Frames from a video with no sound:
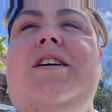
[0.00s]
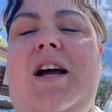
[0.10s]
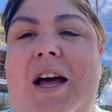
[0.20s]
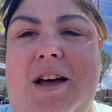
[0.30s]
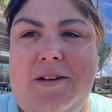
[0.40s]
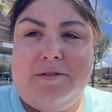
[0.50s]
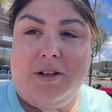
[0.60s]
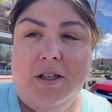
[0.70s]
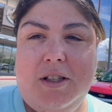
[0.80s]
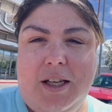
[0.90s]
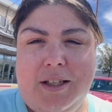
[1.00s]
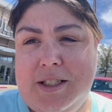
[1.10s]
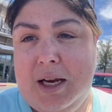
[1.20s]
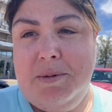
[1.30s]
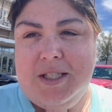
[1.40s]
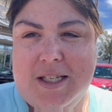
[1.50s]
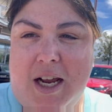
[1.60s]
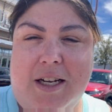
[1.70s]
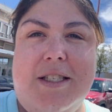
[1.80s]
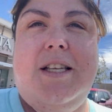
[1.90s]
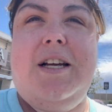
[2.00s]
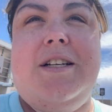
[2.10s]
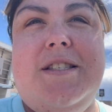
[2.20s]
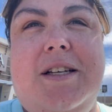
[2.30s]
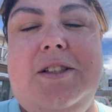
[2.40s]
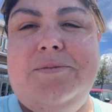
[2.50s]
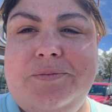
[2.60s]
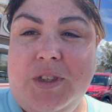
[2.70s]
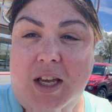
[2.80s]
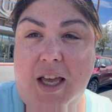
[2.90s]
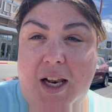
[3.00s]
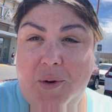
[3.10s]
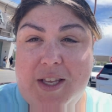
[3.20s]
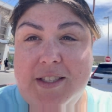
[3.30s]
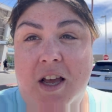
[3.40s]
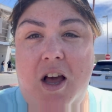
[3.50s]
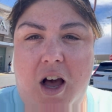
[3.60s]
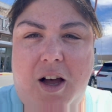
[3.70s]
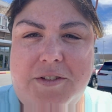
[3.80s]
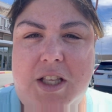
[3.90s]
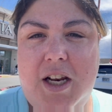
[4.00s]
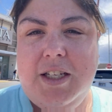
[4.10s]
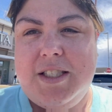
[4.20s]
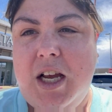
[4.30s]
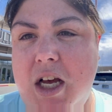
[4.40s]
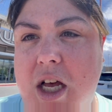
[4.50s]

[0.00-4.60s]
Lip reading: I have like diamond status there, so anyways, off to the next stop.